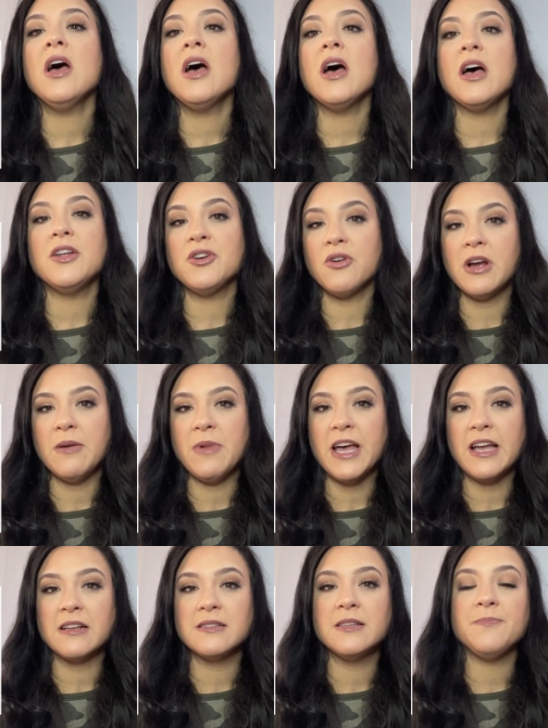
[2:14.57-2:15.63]
under eye
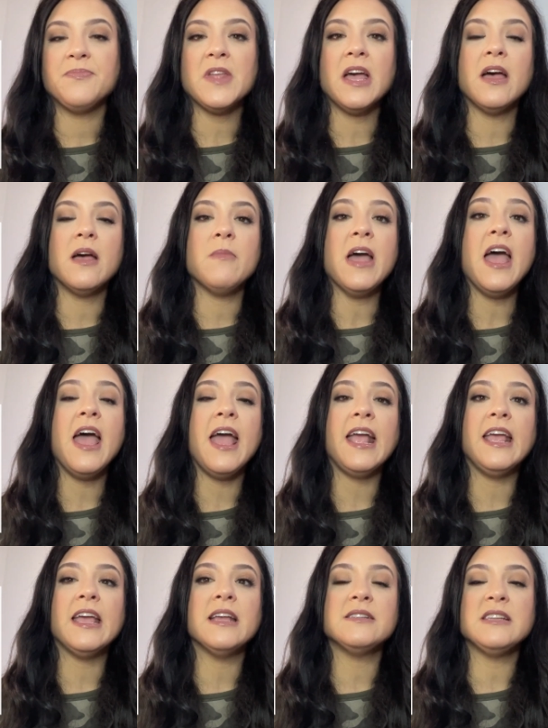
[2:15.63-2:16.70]
bags. Um, and